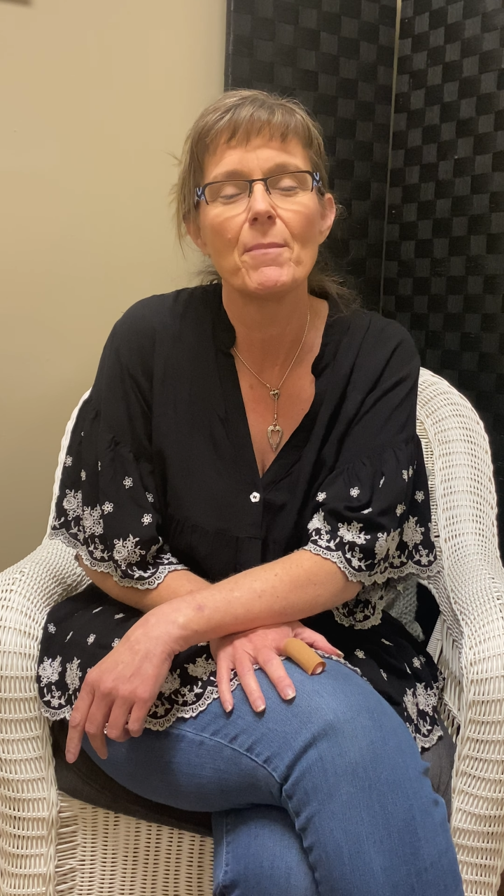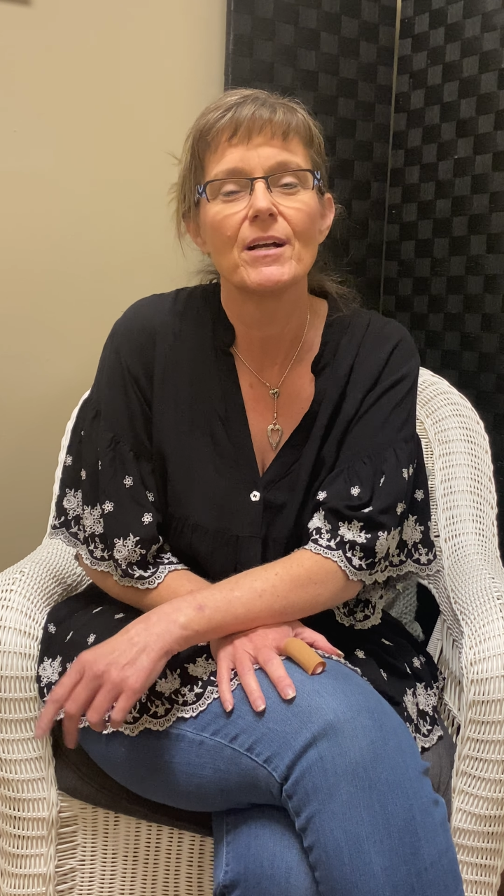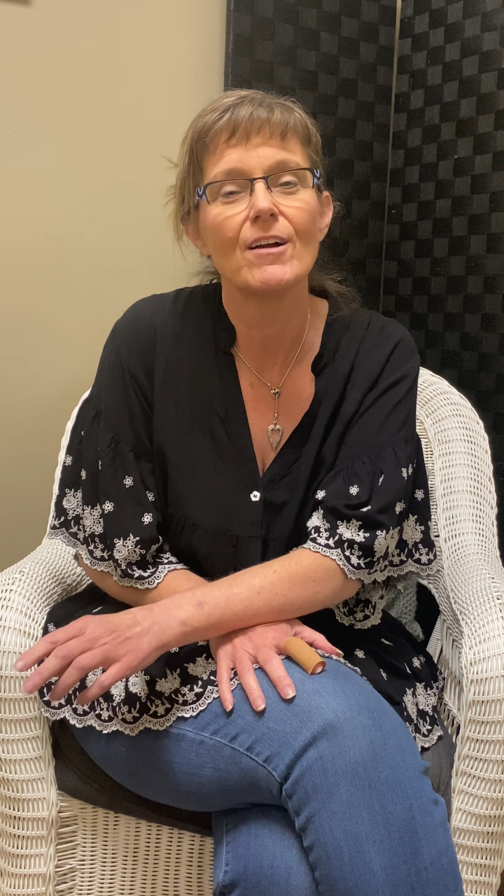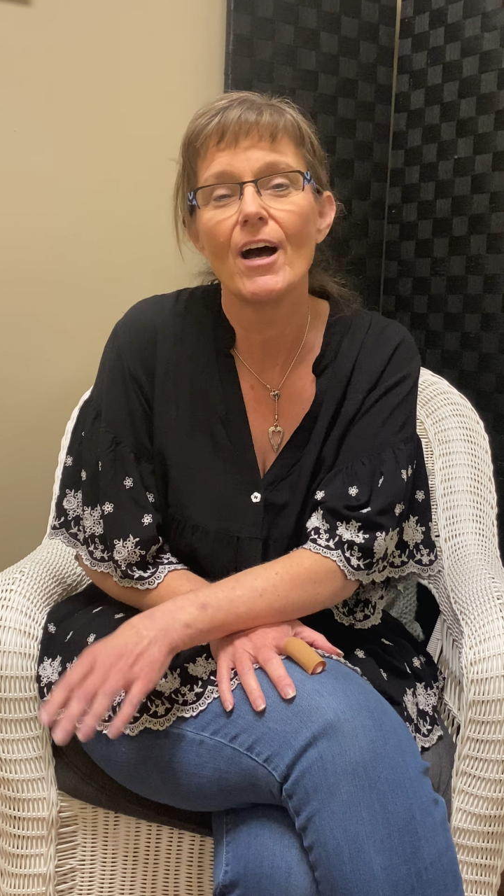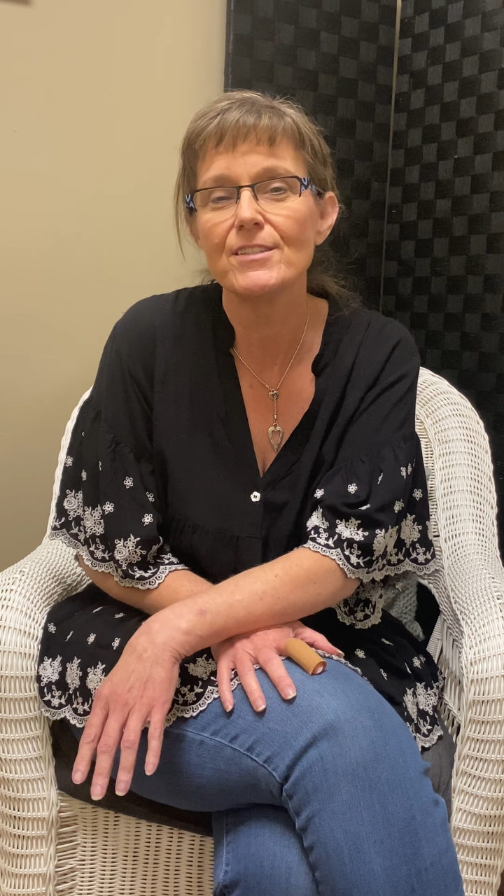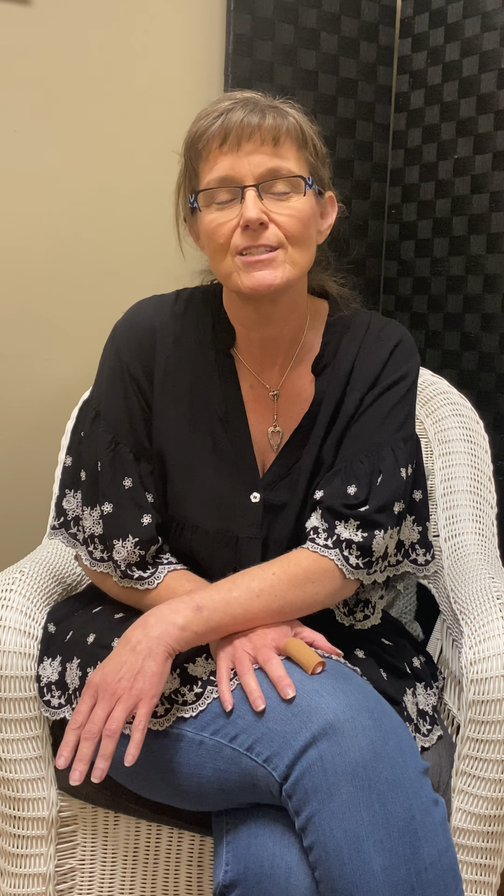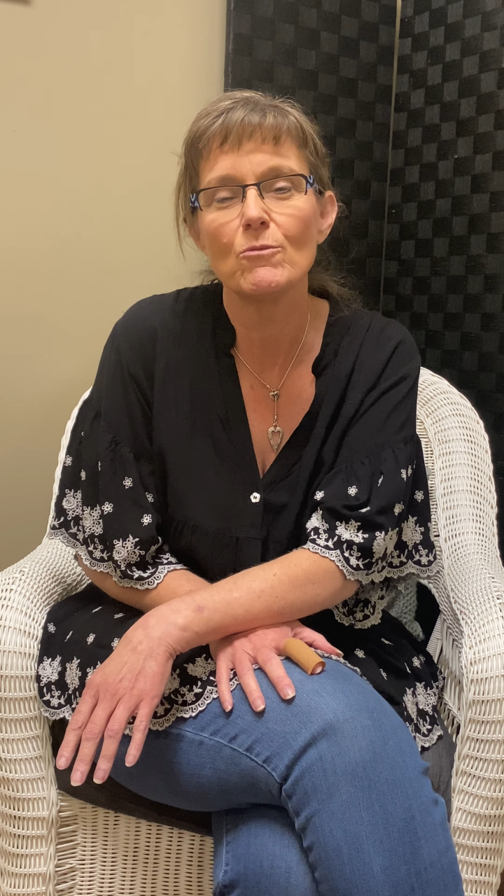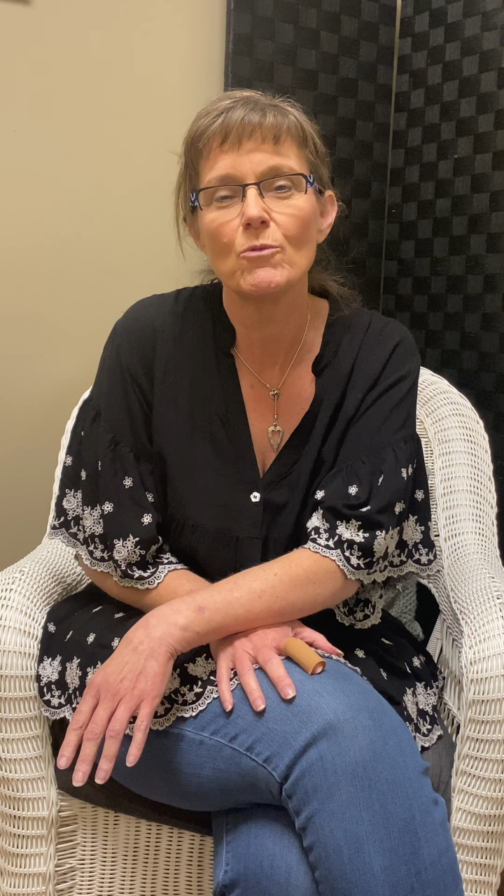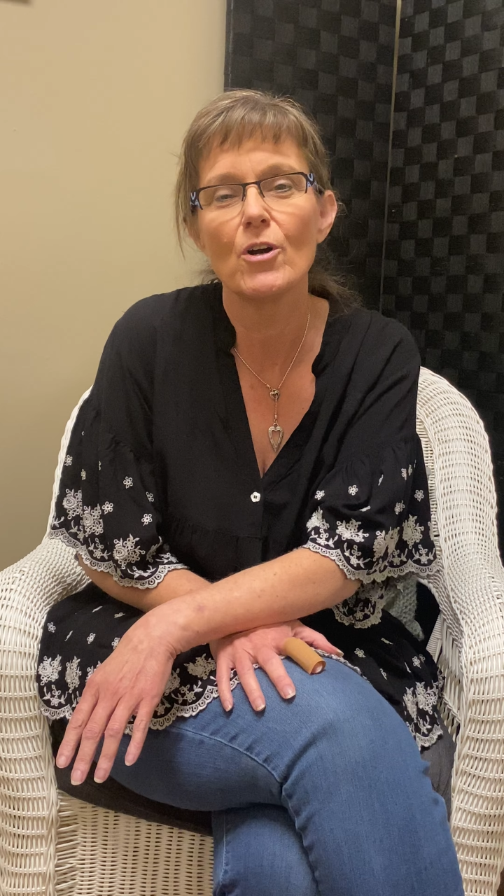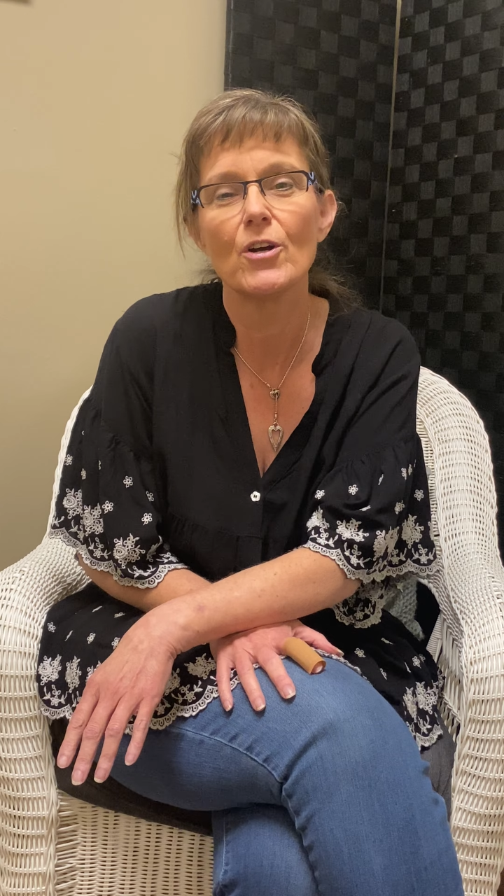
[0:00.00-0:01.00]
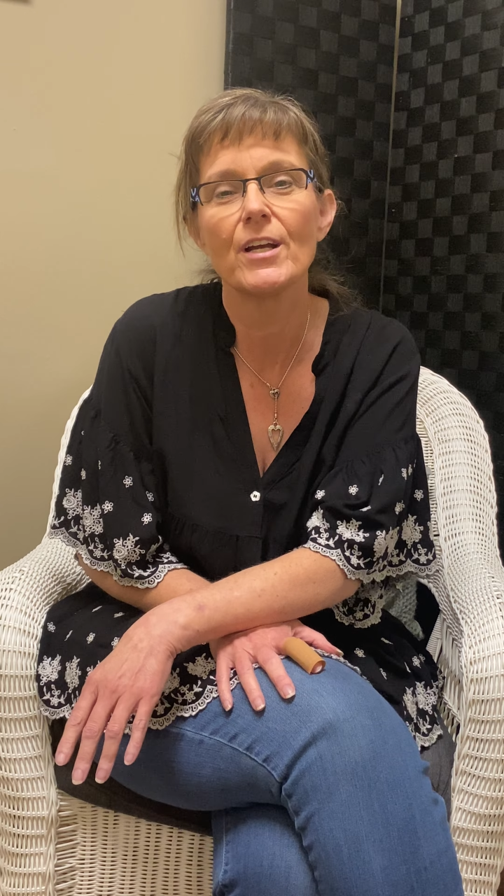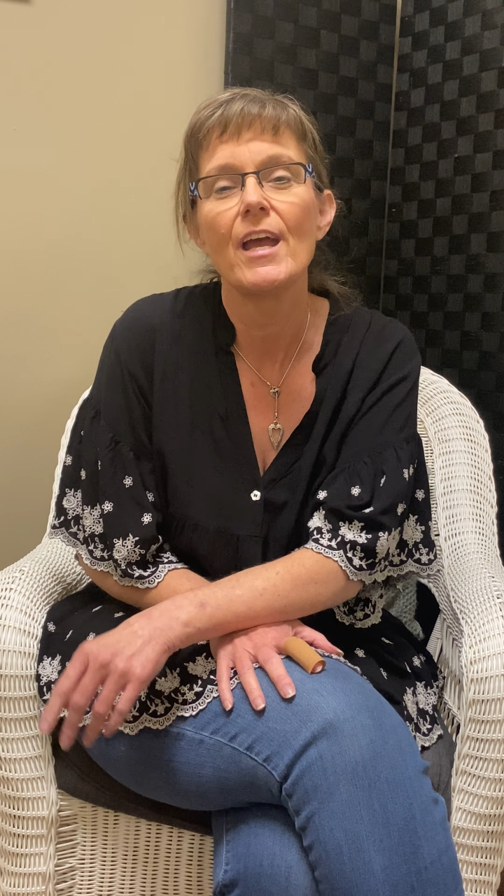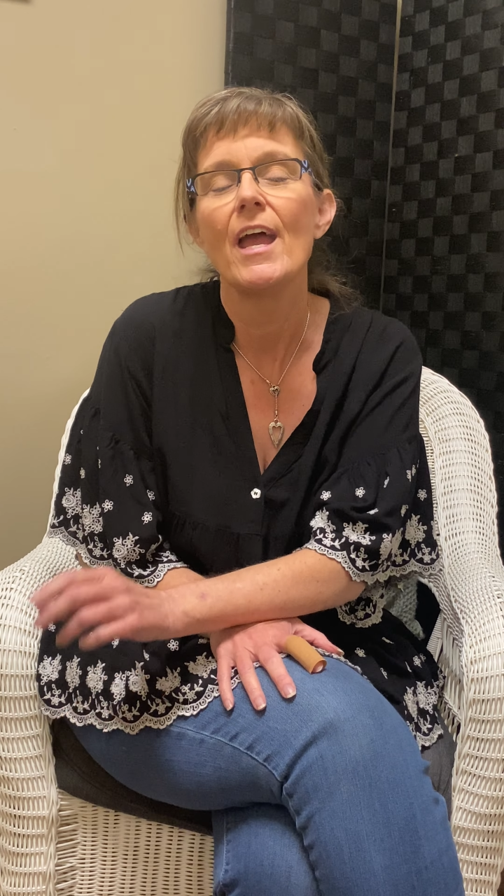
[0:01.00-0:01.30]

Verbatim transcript: but God's at work